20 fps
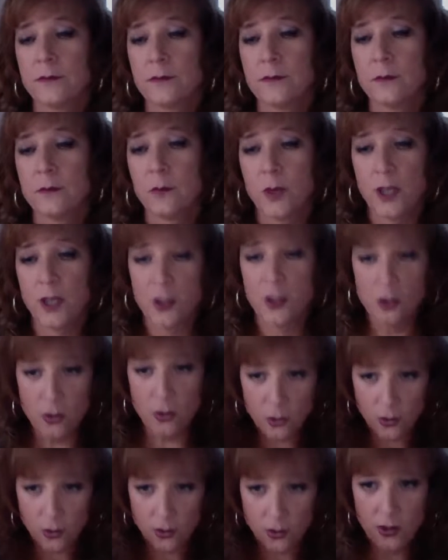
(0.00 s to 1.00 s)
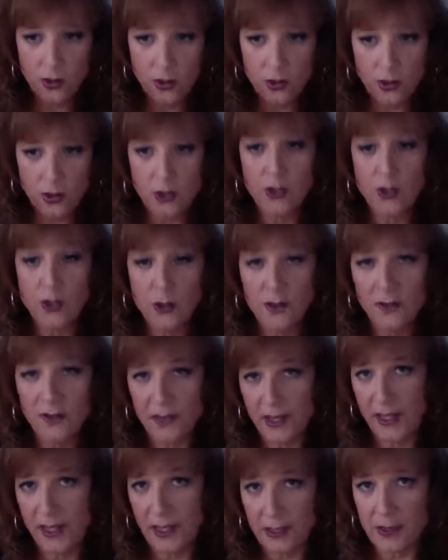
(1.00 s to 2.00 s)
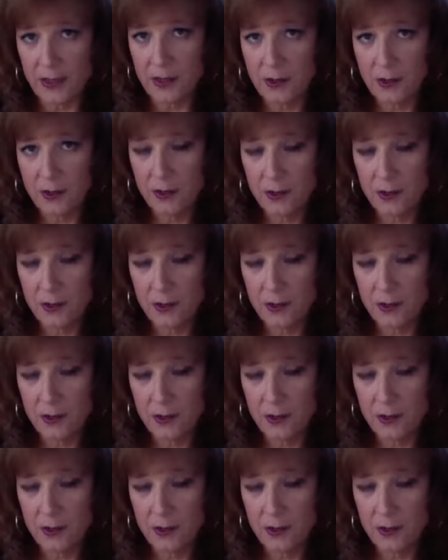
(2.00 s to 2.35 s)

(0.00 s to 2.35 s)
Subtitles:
When in truth, they're two different things.